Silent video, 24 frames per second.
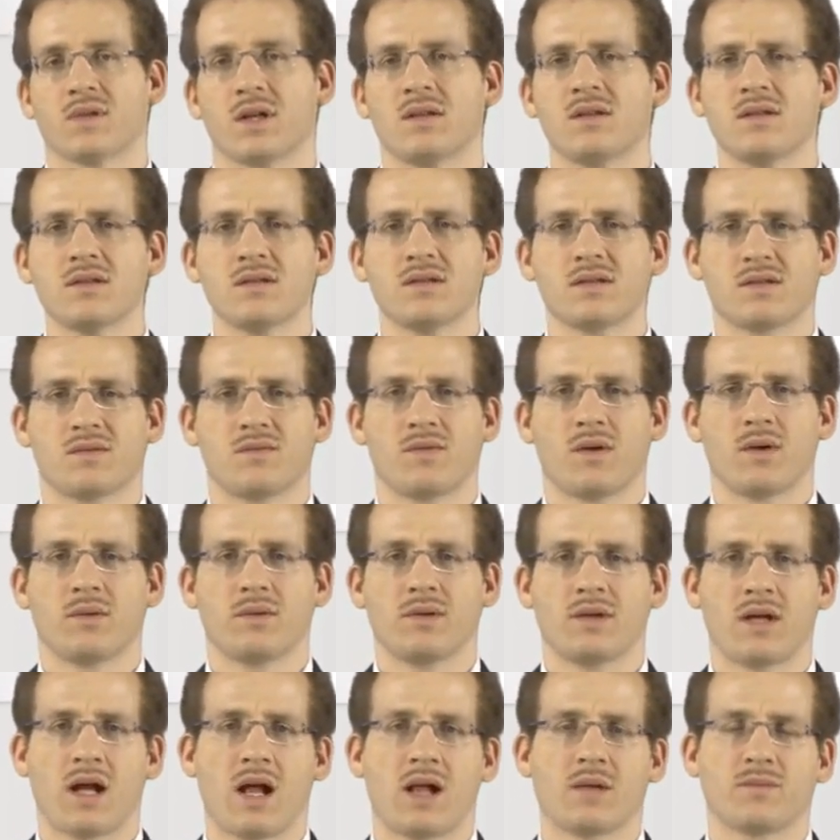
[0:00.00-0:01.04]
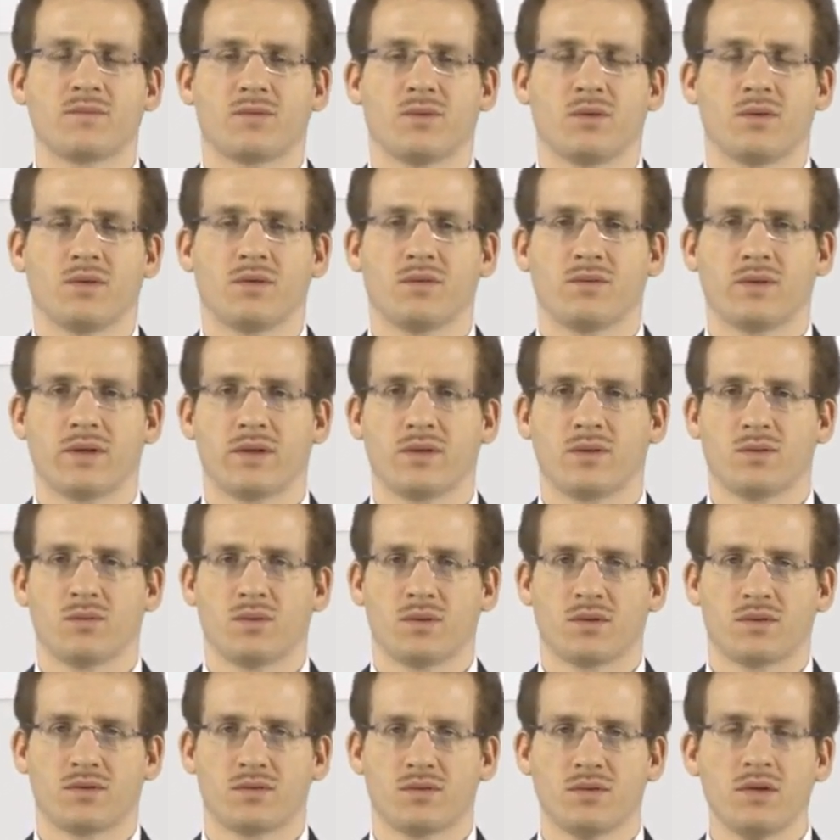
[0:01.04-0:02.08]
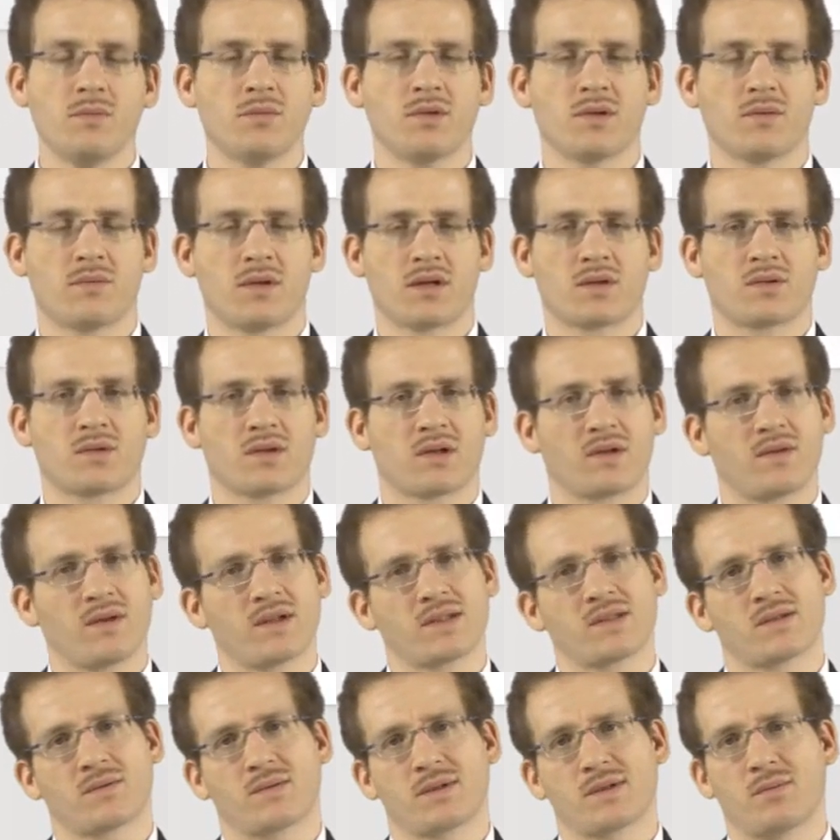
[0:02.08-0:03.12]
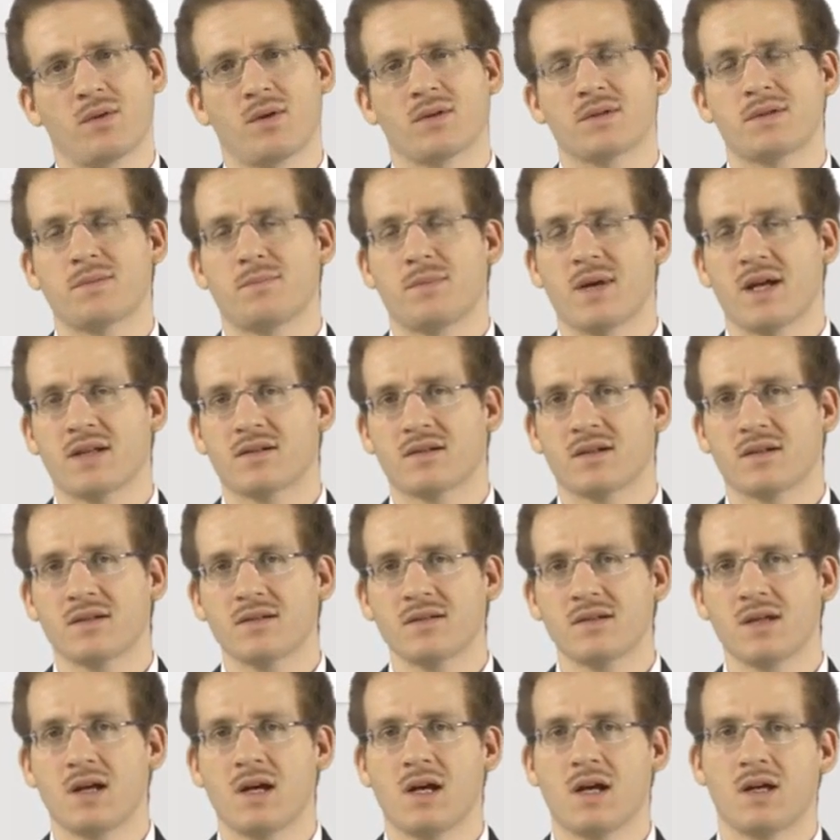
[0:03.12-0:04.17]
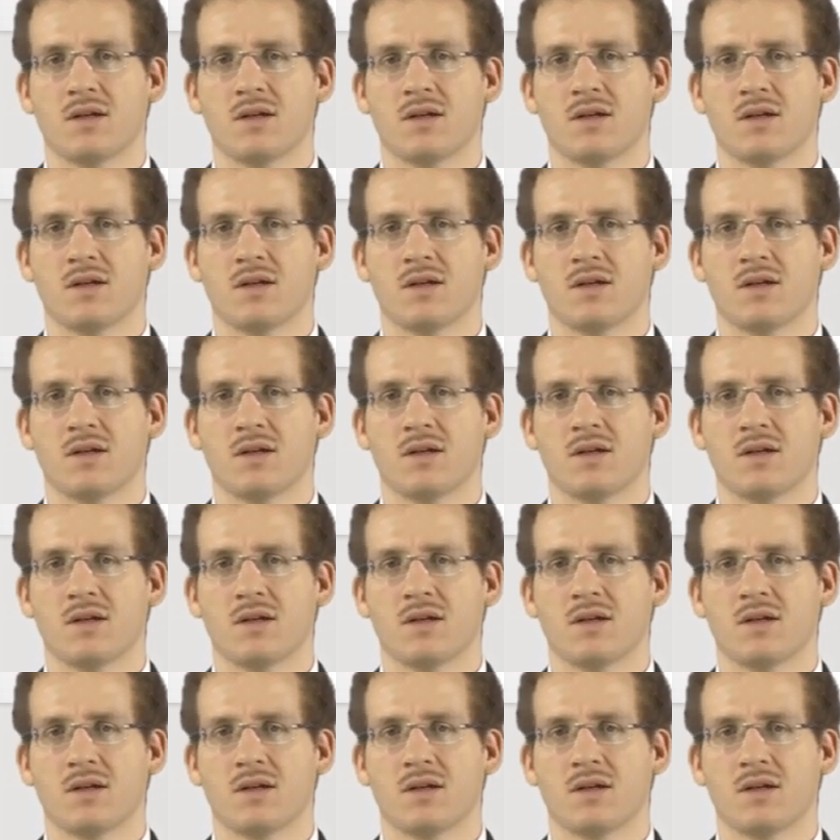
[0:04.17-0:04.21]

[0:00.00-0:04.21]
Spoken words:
This is very helpful when you want to implement request-response patterns.